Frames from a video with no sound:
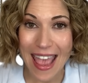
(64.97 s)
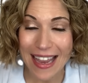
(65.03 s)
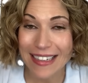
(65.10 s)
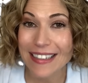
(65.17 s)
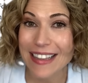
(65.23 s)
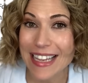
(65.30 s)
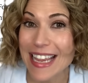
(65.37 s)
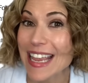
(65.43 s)

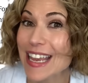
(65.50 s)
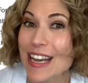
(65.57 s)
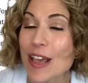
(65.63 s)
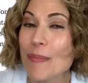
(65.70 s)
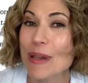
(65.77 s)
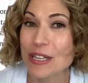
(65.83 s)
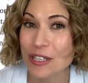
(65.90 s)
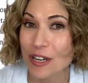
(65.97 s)
and the
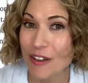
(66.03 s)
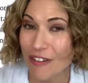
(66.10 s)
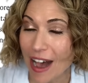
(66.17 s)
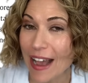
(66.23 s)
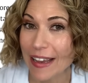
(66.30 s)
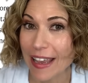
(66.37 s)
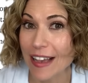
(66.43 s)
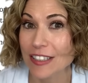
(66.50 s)
inhibition of
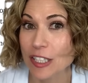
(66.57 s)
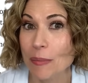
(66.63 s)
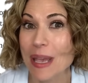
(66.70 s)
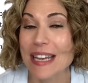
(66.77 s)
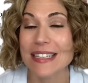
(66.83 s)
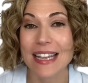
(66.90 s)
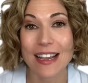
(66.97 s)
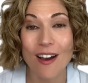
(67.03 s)
high calcium
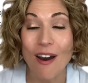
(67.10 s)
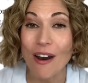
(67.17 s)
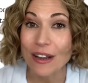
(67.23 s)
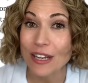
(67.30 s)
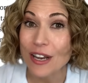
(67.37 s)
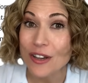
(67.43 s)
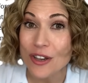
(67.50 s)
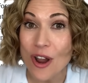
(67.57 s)
intake
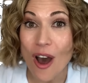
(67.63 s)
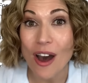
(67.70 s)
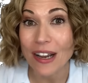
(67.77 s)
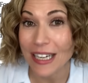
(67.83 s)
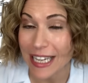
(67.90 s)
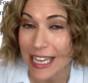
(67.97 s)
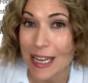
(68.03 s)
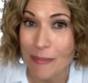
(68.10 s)
on
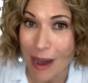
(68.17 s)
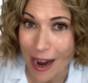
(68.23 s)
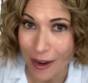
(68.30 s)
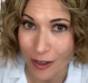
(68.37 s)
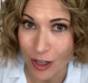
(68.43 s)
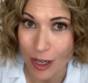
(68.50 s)
non-heme iron